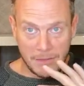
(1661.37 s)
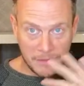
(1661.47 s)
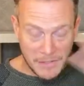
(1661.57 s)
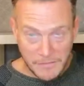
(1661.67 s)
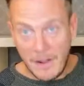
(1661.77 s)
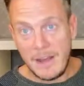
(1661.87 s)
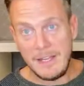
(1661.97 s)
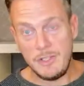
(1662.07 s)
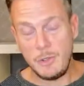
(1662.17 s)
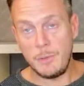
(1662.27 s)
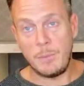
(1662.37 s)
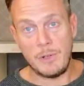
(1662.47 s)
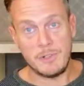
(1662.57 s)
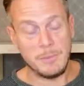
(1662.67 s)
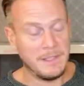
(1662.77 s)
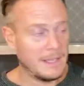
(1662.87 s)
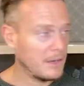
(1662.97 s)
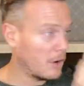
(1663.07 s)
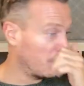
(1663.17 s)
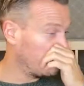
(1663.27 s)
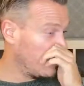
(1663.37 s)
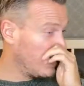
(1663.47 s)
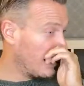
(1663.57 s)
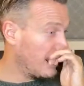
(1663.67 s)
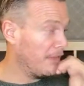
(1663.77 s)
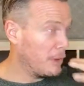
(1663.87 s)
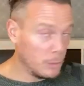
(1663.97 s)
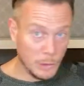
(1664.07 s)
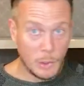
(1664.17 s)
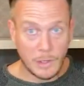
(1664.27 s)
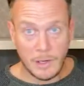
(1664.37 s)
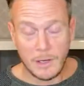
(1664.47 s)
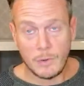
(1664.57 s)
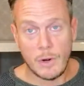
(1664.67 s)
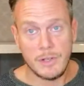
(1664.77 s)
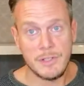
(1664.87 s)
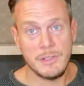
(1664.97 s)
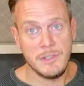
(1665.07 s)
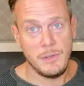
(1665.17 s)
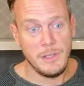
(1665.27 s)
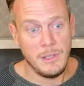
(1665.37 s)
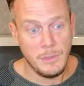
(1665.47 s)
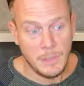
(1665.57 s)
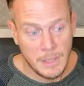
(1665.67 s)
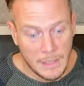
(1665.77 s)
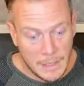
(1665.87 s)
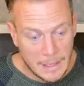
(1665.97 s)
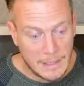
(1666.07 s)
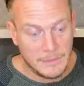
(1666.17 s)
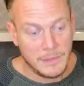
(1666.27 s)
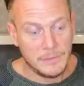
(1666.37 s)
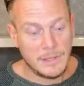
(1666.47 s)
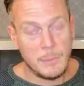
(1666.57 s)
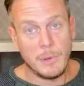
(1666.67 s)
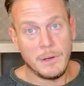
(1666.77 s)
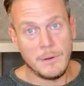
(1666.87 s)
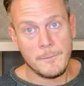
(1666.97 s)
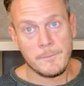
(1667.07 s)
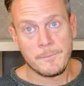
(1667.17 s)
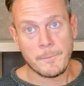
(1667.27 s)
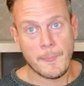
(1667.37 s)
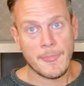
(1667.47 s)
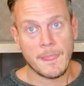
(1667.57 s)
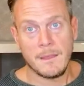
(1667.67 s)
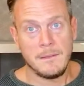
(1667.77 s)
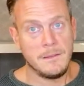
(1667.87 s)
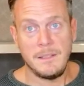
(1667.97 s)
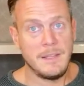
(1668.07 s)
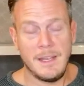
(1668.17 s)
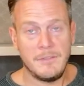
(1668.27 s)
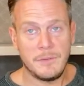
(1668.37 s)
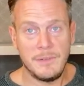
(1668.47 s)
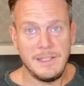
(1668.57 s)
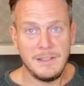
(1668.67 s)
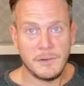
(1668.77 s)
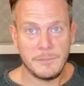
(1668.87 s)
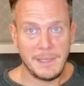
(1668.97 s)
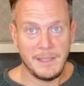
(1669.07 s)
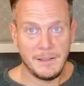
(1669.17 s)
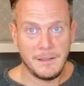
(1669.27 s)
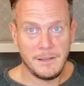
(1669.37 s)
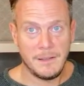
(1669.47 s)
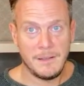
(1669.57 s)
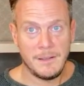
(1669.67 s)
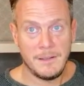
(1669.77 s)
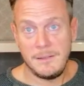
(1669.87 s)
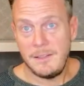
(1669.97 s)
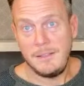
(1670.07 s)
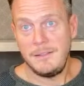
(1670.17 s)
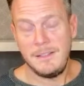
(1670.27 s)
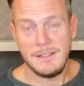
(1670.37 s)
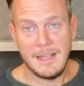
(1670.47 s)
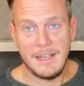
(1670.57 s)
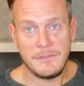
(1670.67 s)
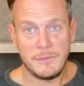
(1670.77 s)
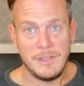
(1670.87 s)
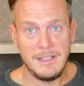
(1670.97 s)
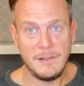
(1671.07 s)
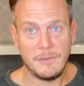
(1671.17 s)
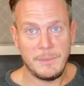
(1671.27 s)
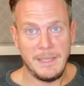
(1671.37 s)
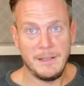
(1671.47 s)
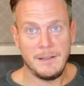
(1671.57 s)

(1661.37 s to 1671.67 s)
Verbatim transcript: divide you could possibly think of, and they will look across to you and they'll say, but did they ever really love me? Did they ever really love me?